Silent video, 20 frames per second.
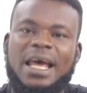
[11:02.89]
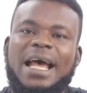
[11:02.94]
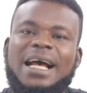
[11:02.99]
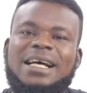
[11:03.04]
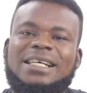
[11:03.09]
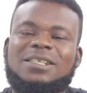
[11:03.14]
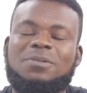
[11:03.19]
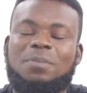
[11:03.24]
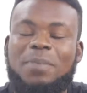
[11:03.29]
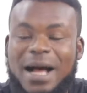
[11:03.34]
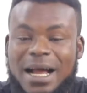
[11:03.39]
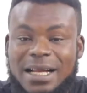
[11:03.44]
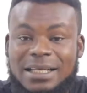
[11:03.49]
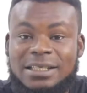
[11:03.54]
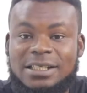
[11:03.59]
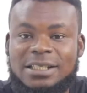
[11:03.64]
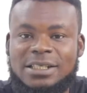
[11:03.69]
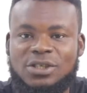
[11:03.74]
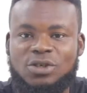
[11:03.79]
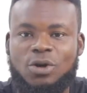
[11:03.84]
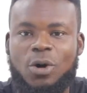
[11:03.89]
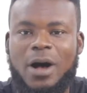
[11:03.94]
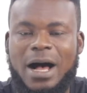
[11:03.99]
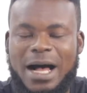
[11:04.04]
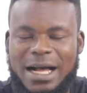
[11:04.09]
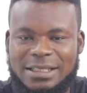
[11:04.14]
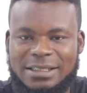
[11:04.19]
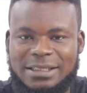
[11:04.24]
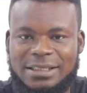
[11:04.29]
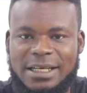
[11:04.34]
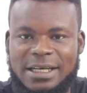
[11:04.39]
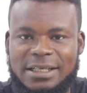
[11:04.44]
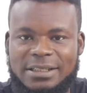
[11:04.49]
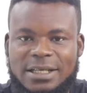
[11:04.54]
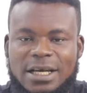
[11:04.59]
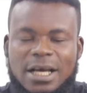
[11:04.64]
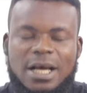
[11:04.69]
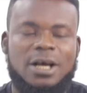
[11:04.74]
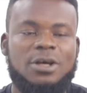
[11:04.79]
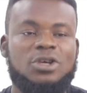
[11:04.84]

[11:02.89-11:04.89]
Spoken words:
Expand your answers